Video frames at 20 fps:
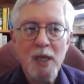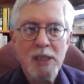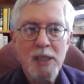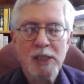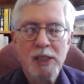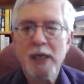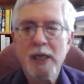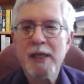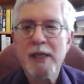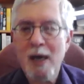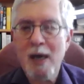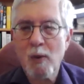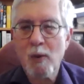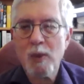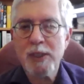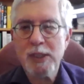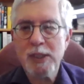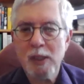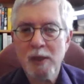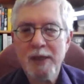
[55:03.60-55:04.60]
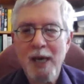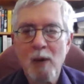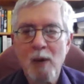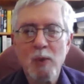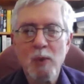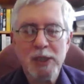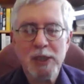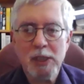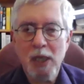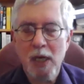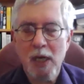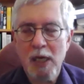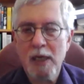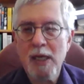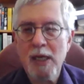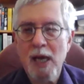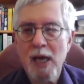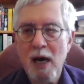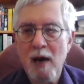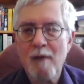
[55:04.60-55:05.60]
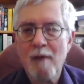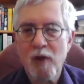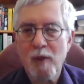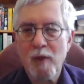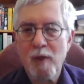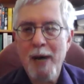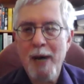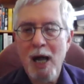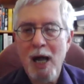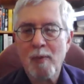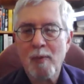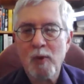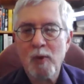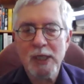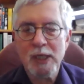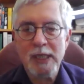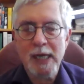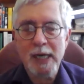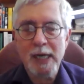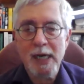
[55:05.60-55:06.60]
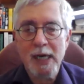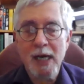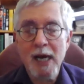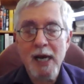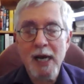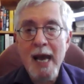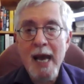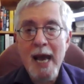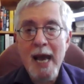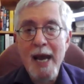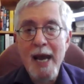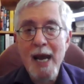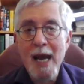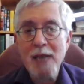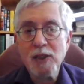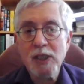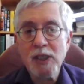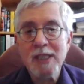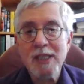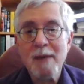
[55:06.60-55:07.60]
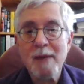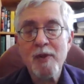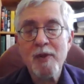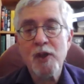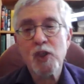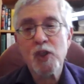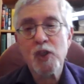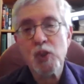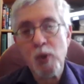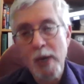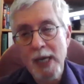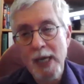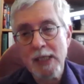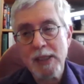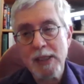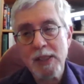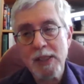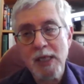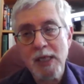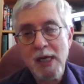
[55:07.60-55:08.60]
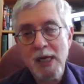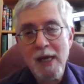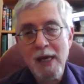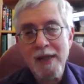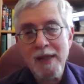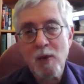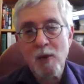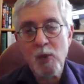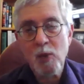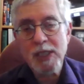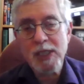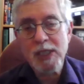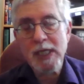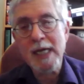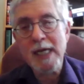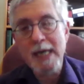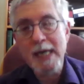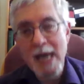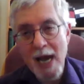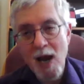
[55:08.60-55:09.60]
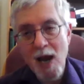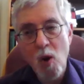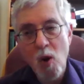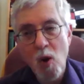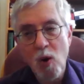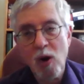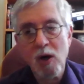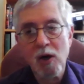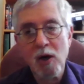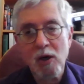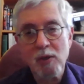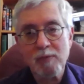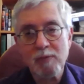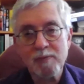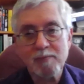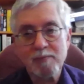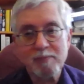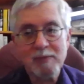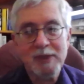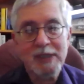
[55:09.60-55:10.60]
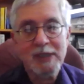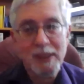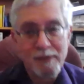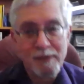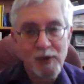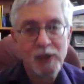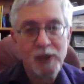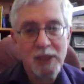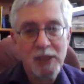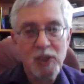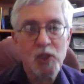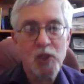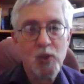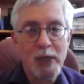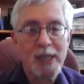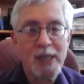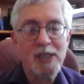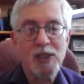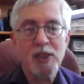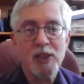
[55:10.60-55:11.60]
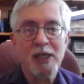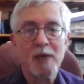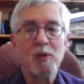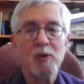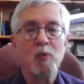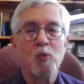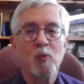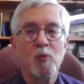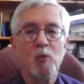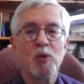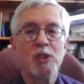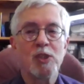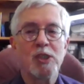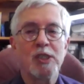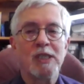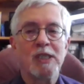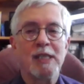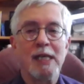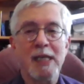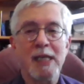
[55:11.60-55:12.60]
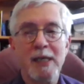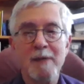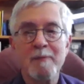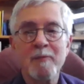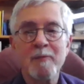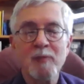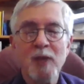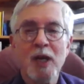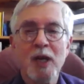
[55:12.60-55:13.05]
study that was done for the Palomarin data, and actually some of the trends that we're seeing now are different than the trends that were seen,